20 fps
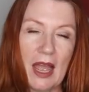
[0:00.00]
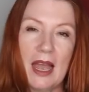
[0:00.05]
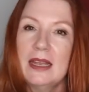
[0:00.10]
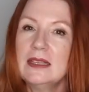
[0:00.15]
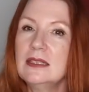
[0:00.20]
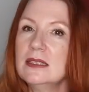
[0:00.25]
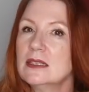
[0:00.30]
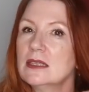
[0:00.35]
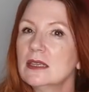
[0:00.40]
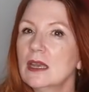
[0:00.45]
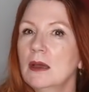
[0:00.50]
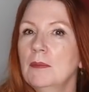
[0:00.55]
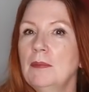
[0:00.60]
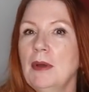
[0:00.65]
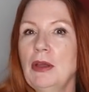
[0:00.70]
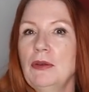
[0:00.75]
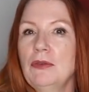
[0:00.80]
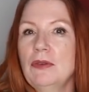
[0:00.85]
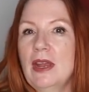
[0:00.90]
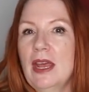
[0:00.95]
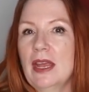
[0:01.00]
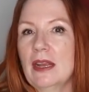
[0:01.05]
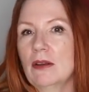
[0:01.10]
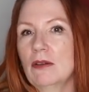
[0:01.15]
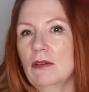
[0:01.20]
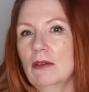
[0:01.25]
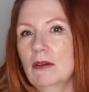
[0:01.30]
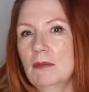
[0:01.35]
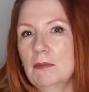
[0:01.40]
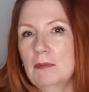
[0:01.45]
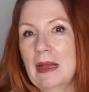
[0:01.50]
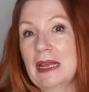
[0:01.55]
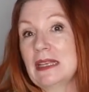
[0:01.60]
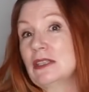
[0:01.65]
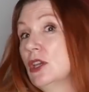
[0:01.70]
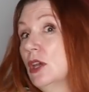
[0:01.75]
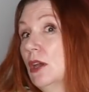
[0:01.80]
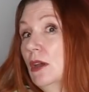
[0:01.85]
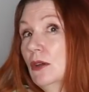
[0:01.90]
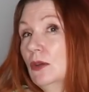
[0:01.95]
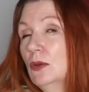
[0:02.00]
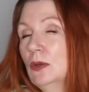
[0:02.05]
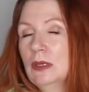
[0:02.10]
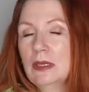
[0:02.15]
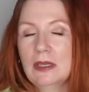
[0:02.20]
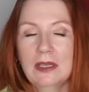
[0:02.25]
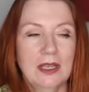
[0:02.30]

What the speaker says: a boat neck or a bateau.